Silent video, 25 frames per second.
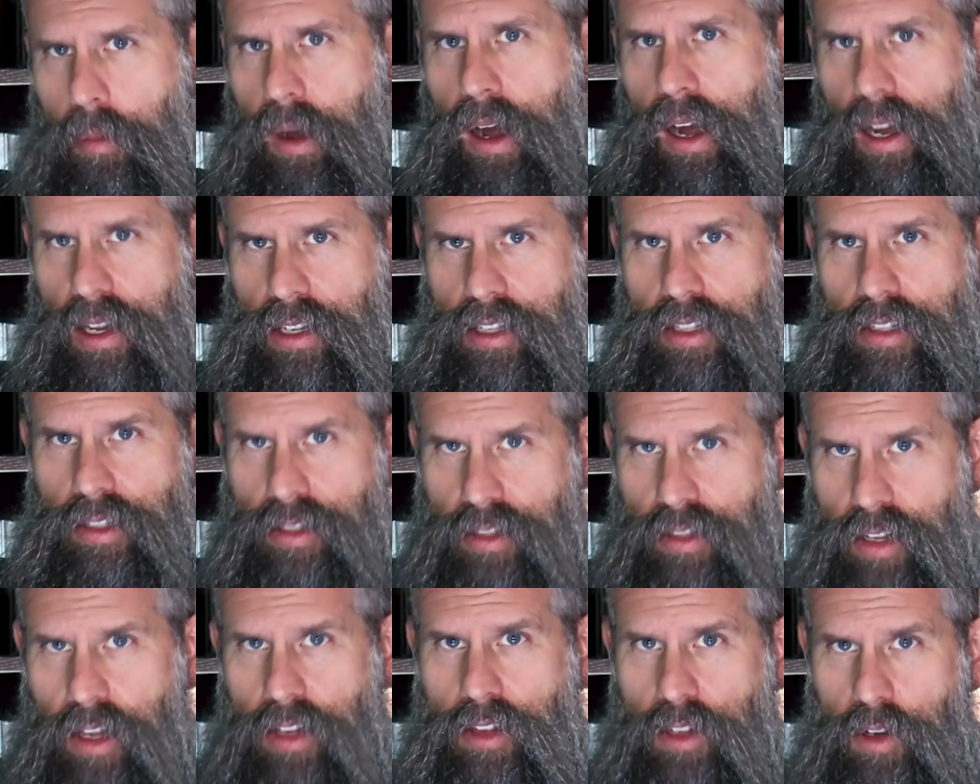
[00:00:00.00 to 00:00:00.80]

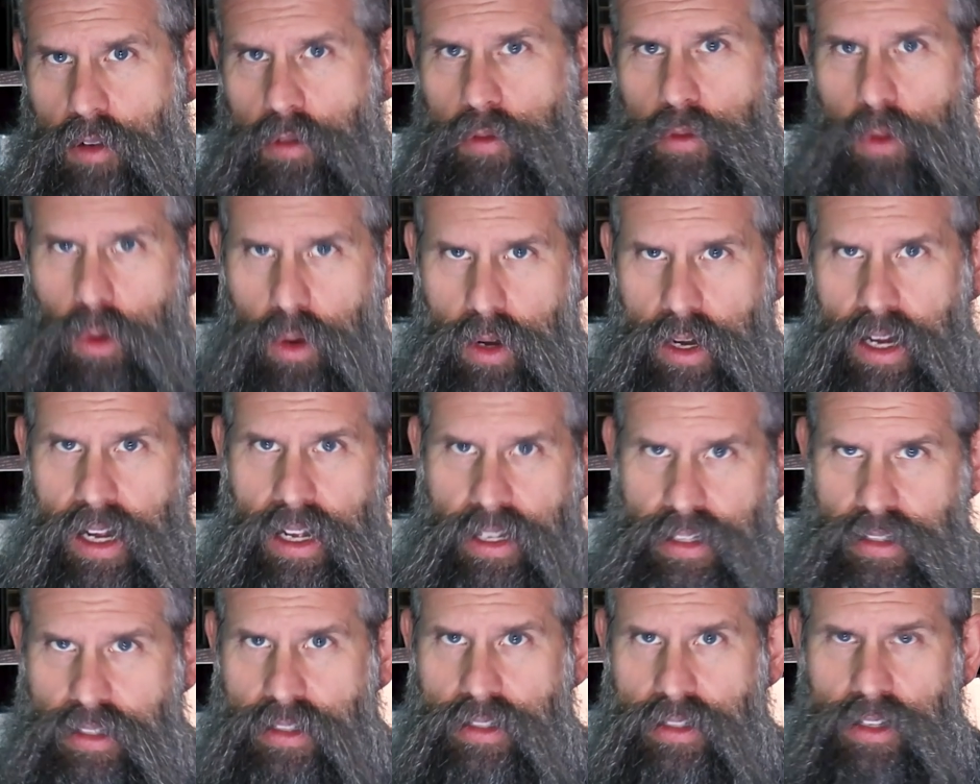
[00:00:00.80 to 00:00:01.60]
boxes on their
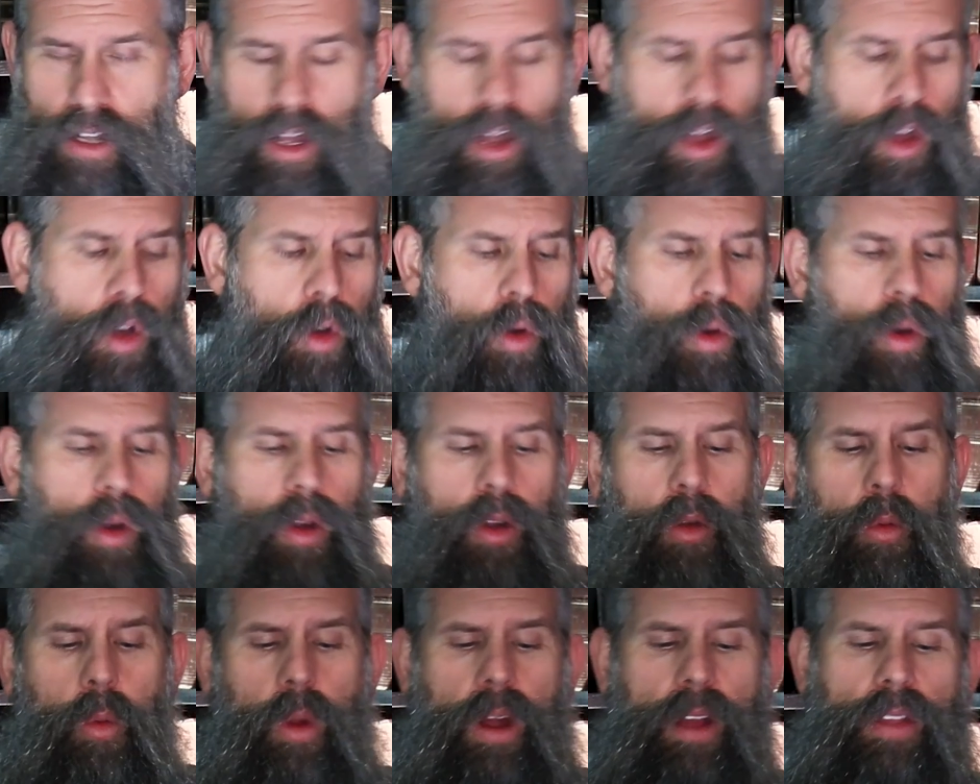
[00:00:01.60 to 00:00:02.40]
foreheads,
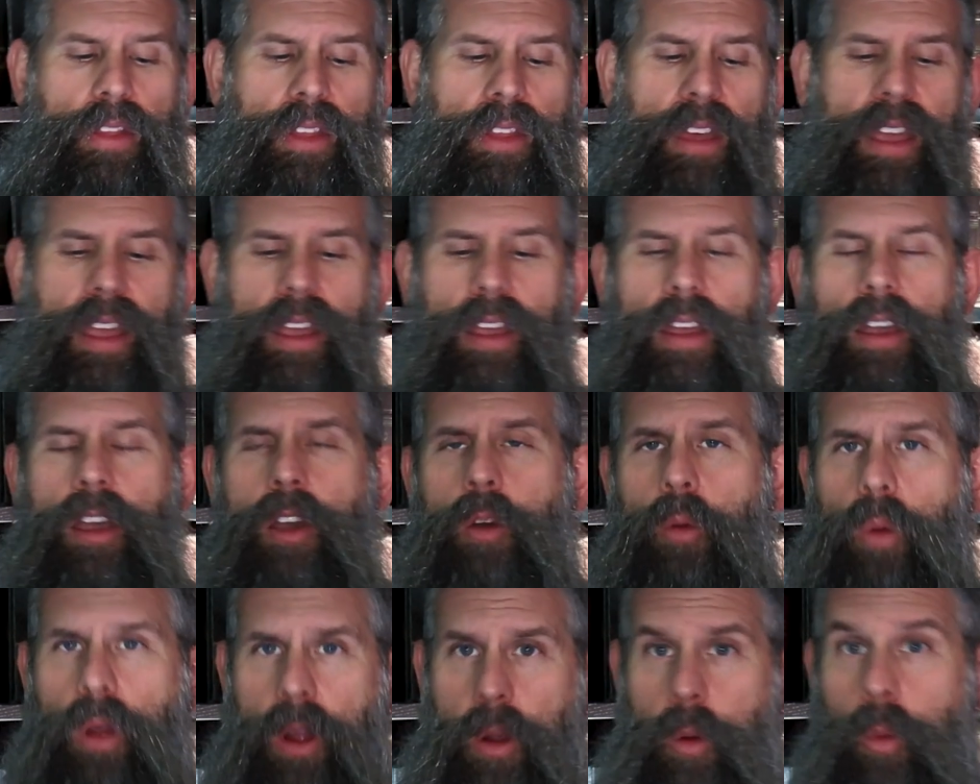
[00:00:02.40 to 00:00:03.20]
or where
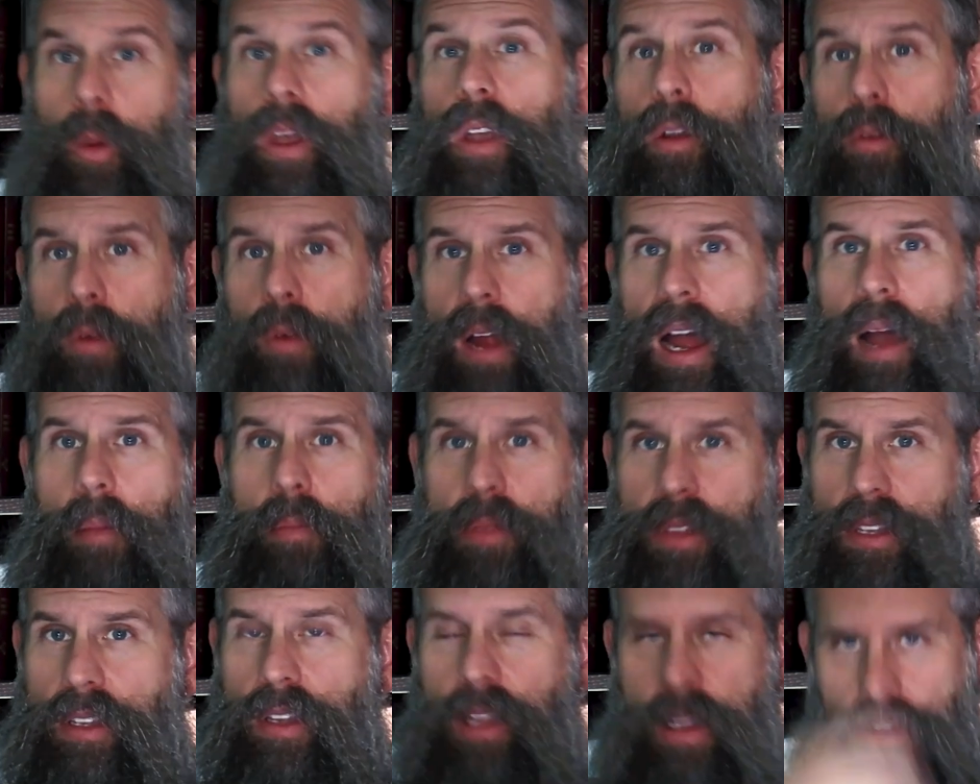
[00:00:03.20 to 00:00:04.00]
we wrap
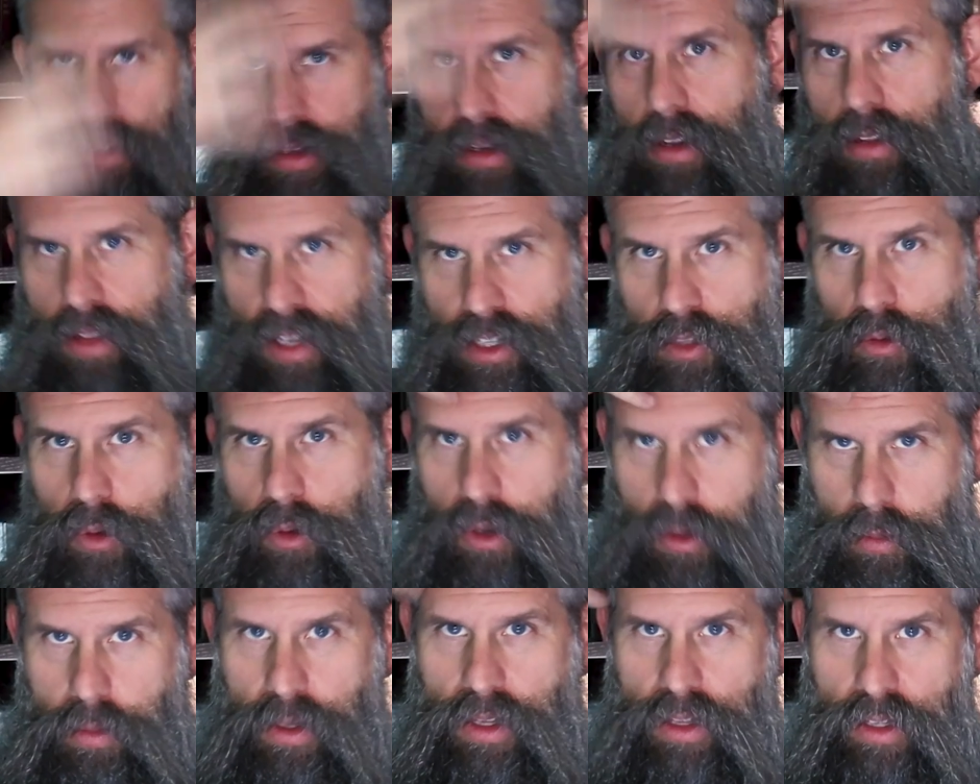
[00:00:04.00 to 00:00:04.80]
the, that's where
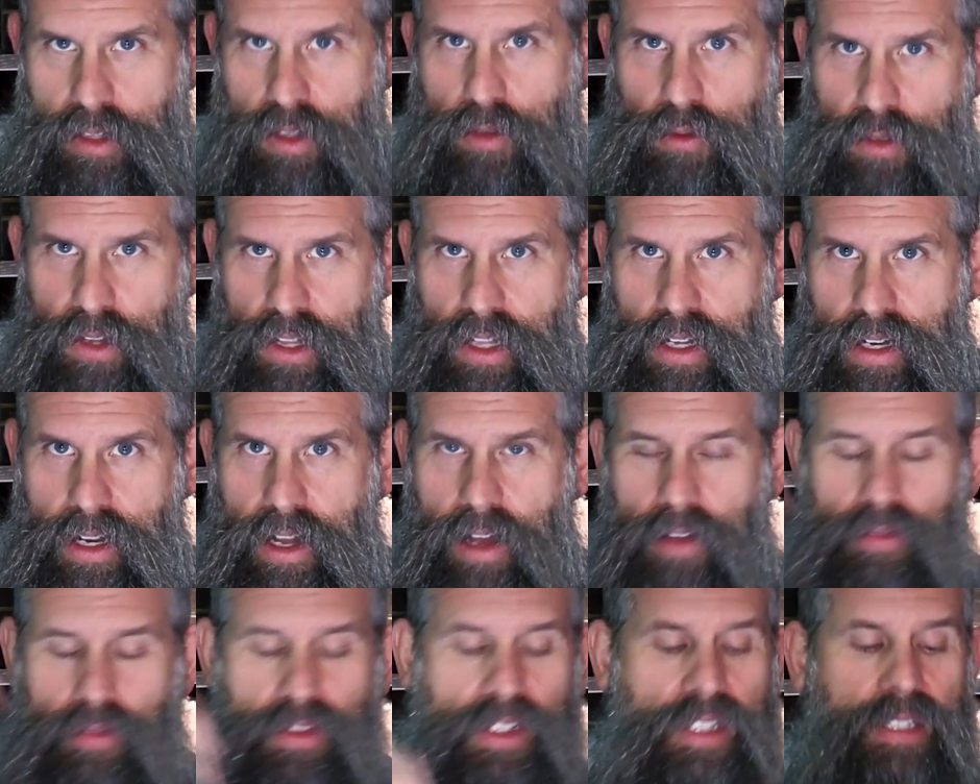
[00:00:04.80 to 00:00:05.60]
you put the tefillin,
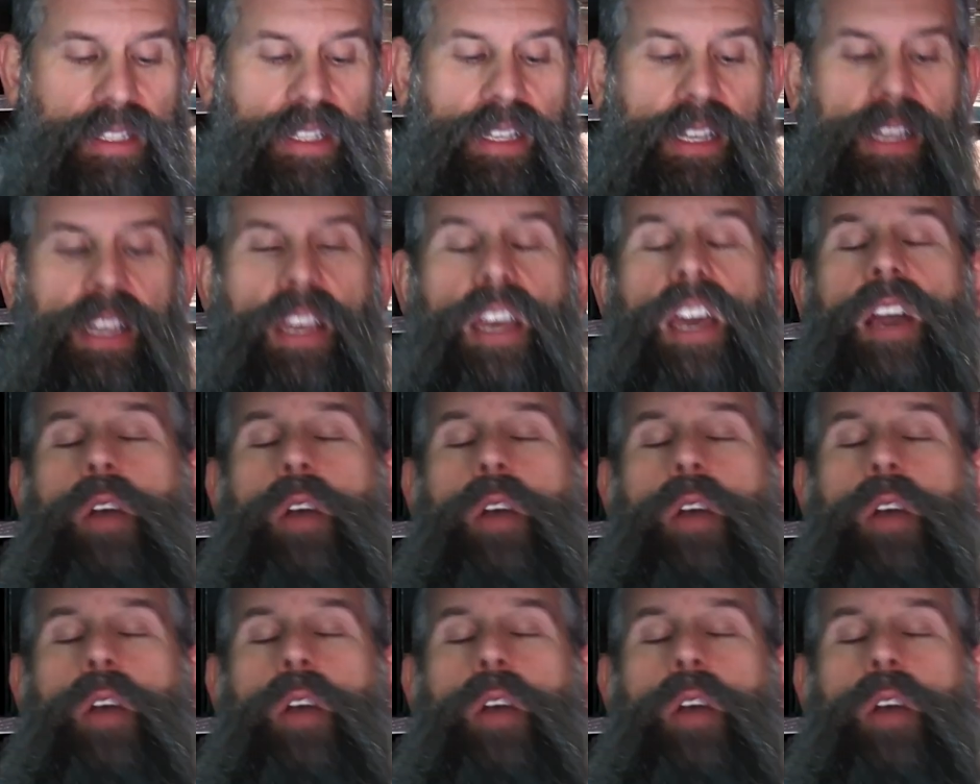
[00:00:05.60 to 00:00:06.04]
obviously.